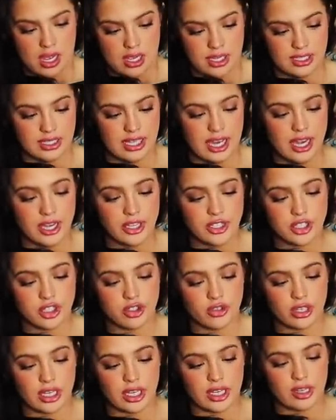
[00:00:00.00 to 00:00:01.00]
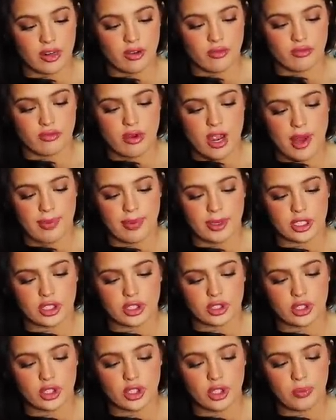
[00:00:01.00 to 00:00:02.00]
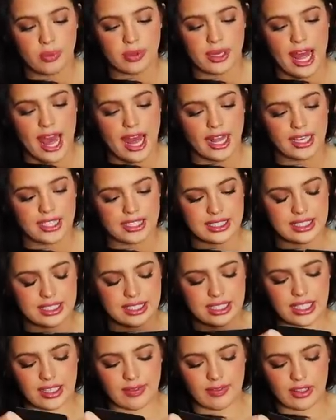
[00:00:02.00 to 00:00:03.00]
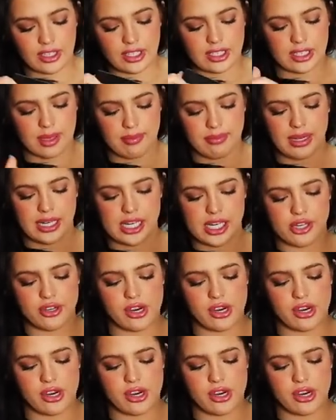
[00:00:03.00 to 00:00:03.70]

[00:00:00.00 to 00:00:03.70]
Sage green rib scoop neck sleeveless midi